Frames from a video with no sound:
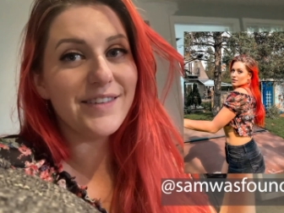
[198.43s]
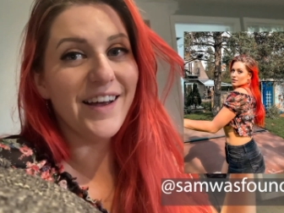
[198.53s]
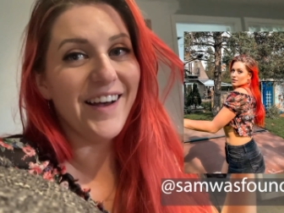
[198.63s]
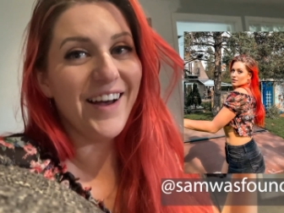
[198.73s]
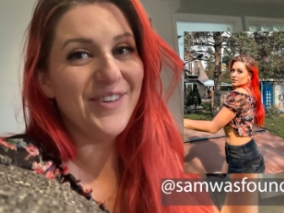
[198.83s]

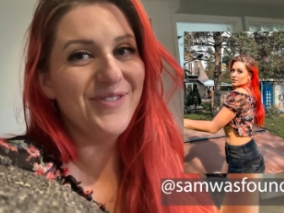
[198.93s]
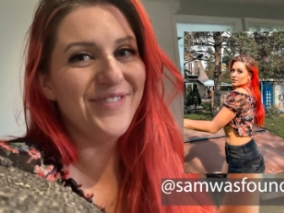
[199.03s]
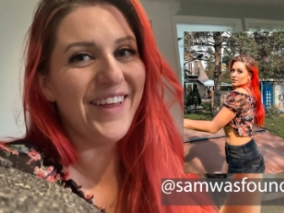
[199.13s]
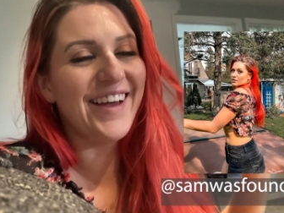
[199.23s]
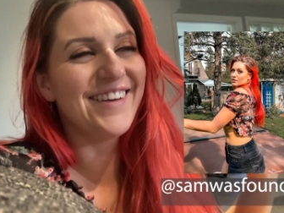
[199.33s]
um,
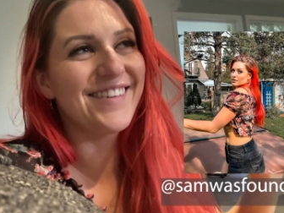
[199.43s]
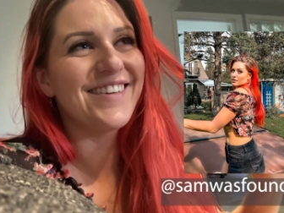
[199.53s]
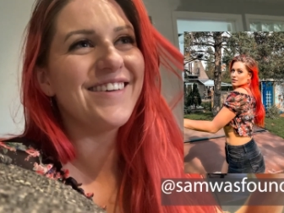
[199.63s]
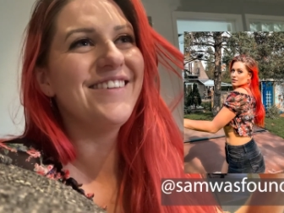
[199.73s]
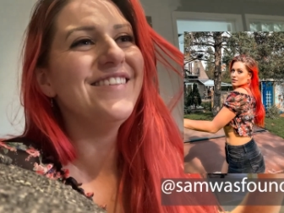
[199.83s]

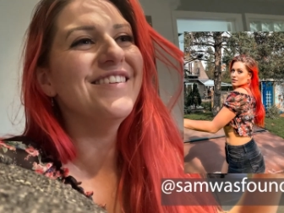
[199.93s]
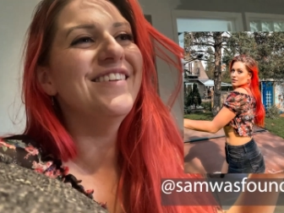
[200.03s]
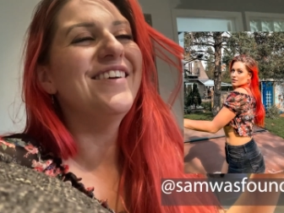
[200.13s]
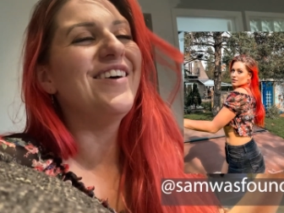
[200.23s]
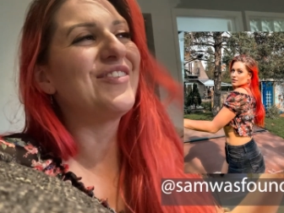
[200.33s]
like,
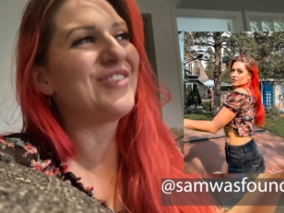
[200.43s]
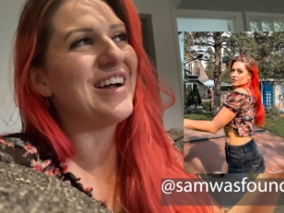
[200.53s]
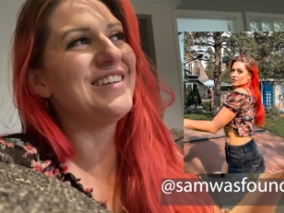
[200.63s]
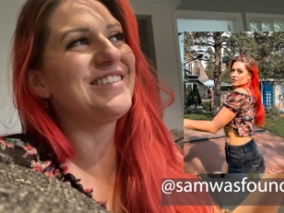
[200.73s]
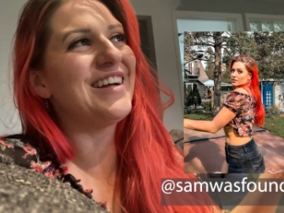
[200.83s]
I'm
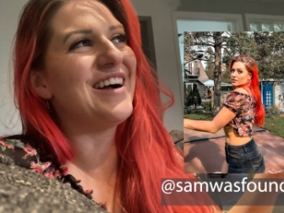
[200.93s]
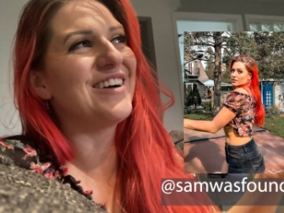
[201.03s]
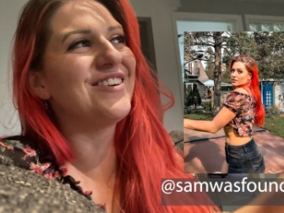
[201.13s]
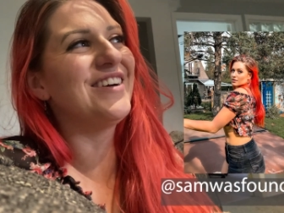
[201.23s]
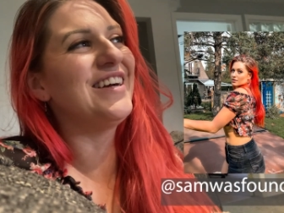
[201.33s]
trying to stay
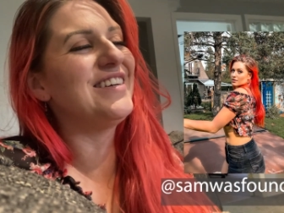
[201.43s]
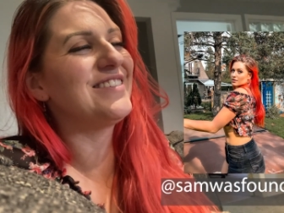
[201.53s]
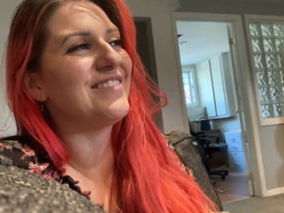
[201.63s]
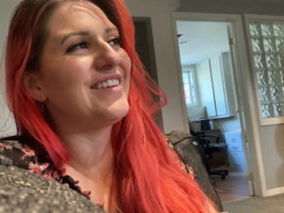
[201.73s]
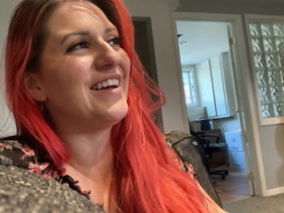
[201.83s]
hungry
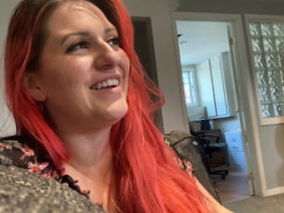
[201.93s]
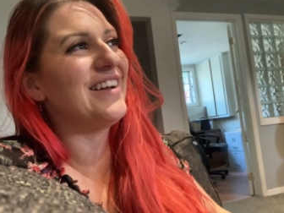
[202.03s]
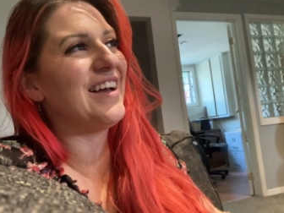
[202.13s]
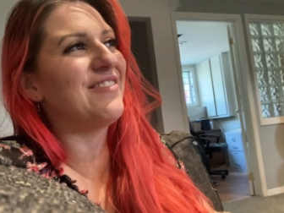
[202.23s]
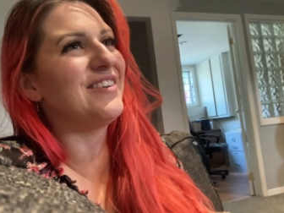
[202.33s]
so that
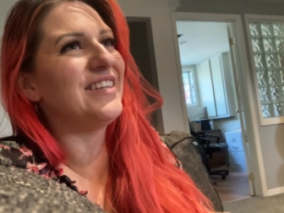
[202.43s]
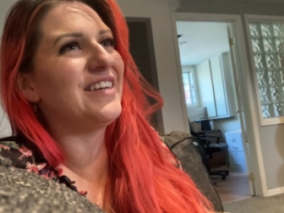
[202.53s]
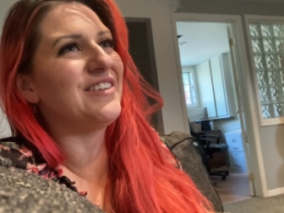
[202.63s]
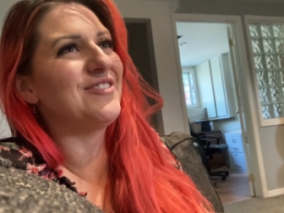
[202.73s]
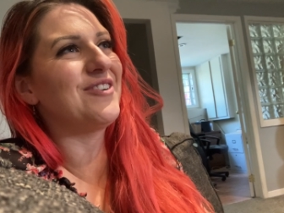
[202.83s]
I
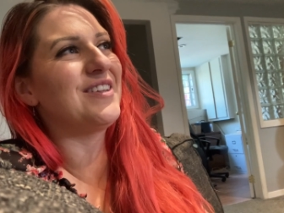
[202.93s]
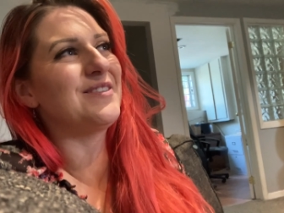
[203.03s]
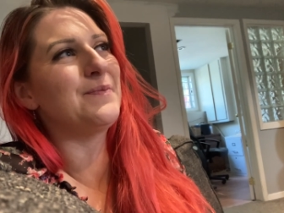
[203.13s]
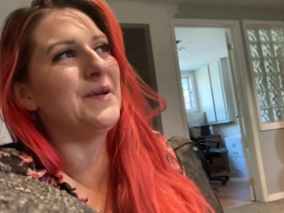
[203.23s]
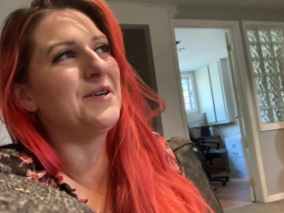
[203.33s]
really enjoy this
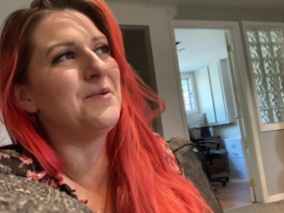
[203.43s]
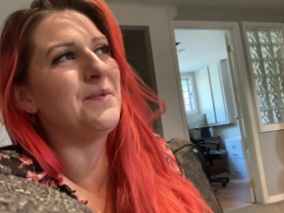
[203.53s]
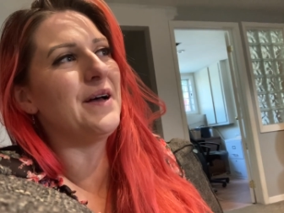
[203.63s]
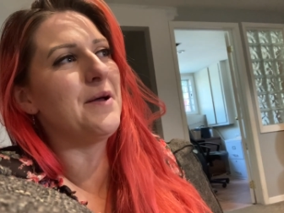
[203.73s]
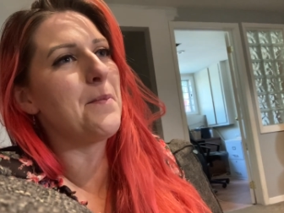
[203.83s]
meal,
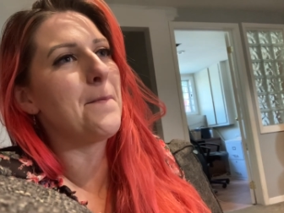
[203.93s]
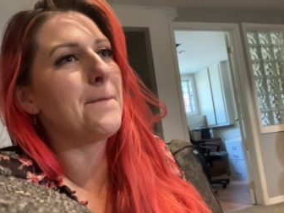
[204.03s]
but